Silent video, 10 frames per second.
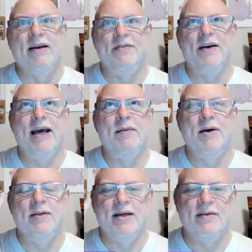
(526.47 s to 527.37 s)
I forgot
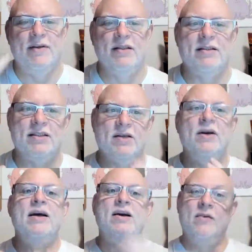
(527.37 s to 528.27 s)
about the conversion. So
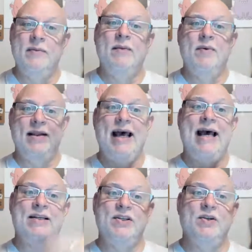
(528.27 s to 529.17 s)
remember
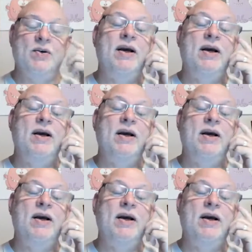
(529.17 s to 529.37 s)
that too